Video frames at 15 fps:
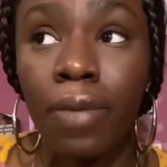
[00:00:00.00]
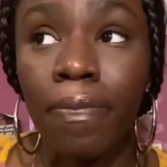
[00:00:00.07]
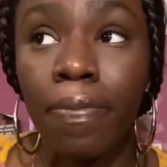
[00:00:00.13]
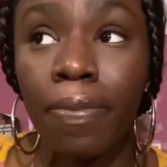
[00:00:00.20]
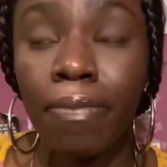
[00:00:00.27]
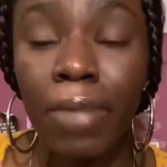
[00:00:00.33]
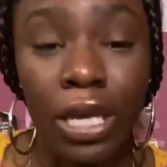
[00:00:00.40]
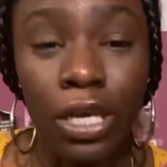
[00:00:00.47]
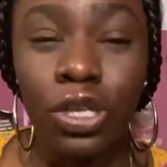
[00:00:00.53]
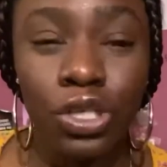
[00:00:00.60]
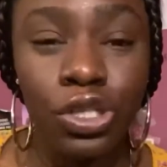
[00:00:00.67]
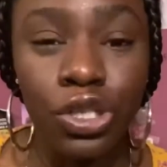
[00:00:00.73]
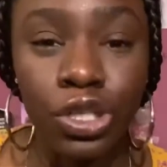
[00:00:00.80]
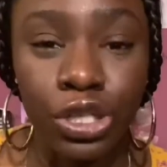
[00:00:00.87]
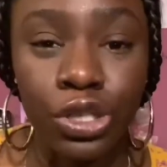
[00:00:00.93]
making
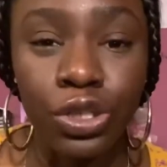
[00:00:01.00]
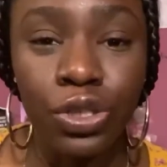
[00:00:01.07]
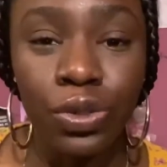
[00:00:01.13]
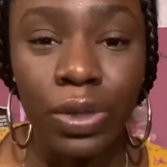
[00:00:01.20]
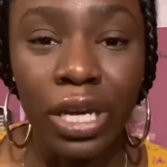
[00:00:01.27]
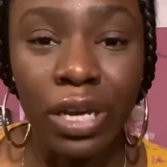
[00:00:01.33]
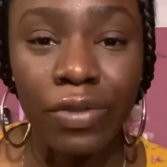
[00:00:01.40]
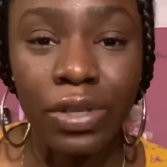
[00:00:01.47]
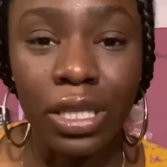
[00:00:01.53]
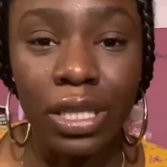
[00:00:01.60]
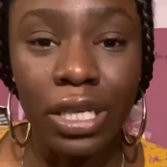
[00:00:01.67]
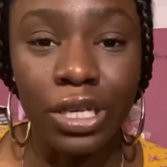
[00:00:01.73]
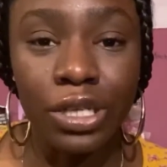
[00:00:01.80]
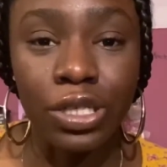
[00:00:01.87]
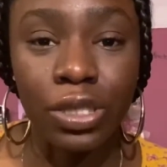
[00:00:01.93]
sure you're doing everything that
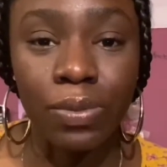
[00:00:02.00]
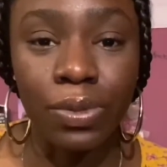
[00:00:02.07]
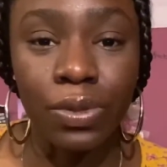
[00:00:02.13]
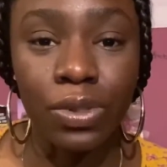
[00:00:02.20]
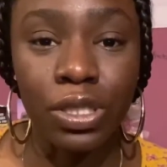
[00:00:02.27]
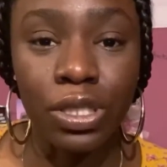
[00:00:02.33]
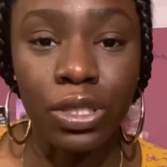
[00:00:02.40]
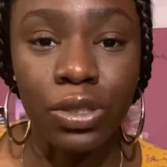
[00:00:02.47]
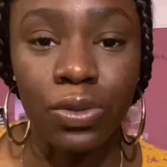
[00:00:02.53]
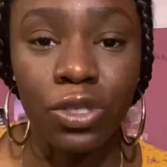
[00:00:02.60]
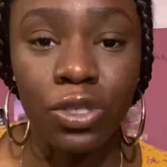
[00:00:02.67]
you're supposed to do.